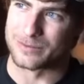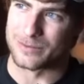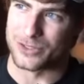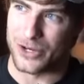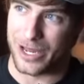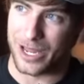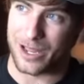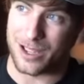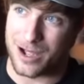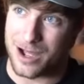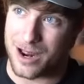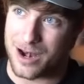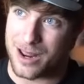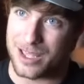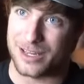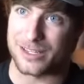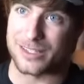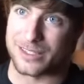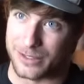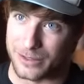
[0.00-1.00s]
Shake on
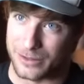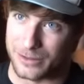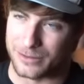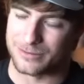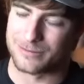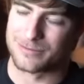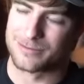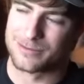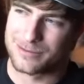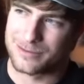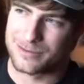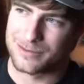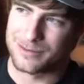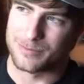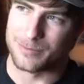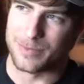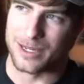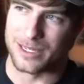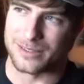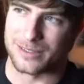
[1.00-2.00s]
it, so
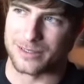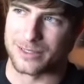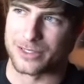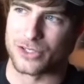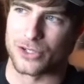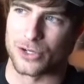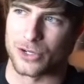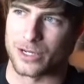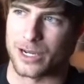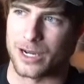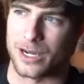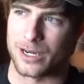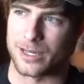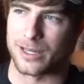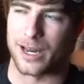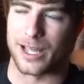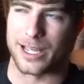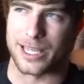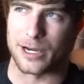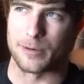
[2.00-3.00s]
basically shook on
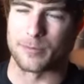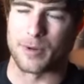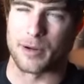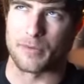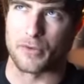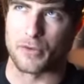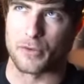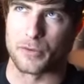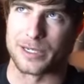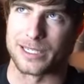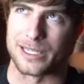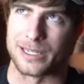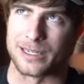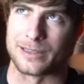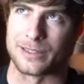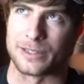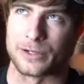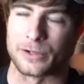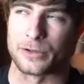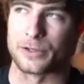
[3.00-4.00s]
it. I can't remember if we did
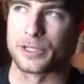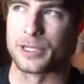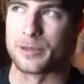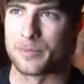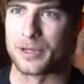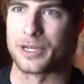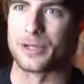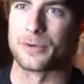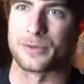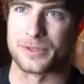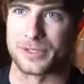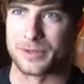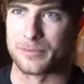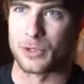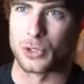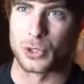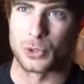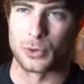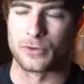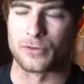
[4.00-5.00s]
it literally, but it was a
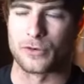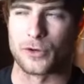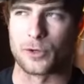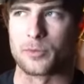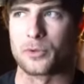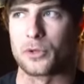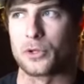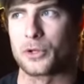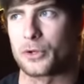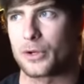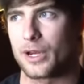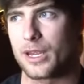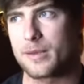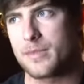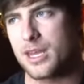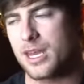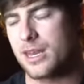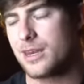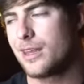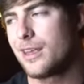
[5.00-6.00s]
mutual verbal
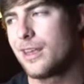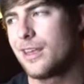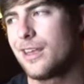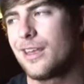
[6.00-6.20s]
agreement.